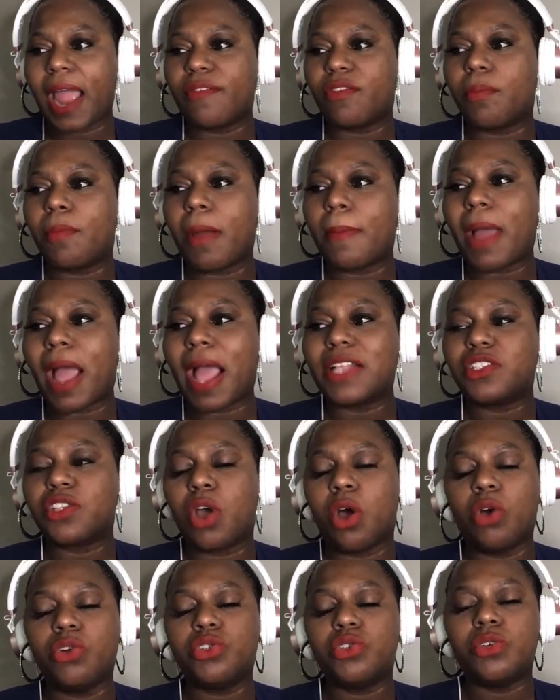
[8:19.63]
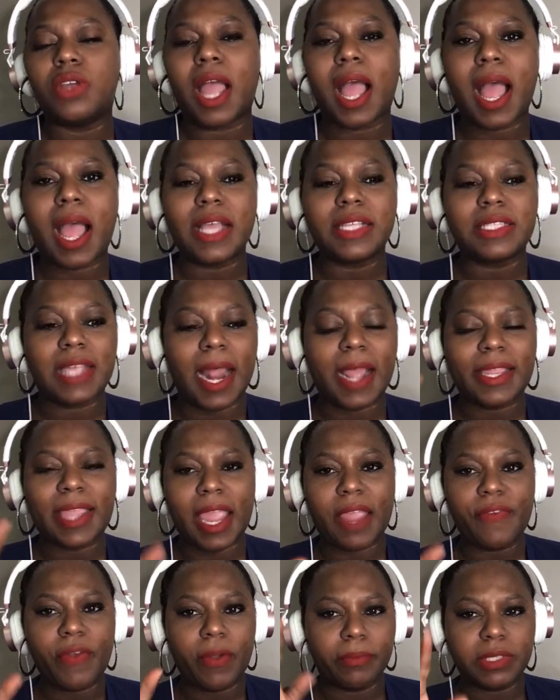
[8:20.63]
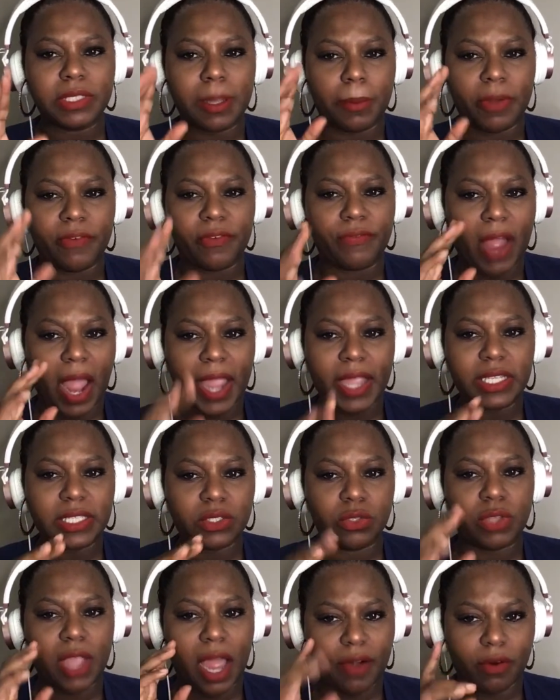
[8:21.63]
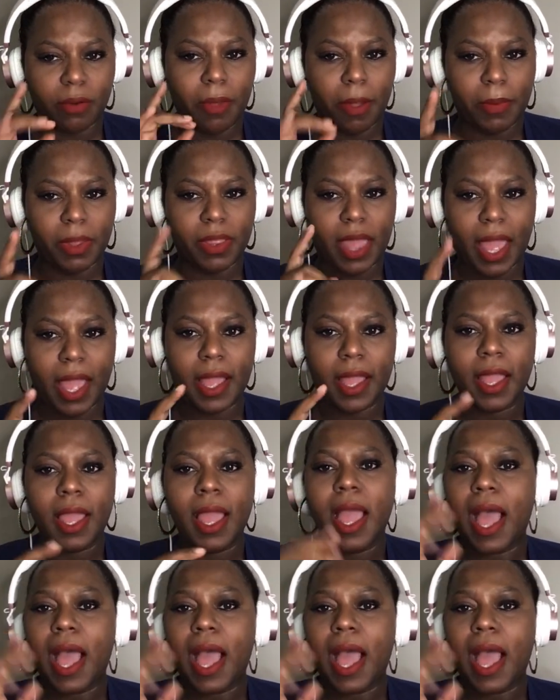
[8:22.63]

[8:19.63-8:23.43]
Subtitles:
Remember I told you guys that I gave him some advice? Do y'all remember that?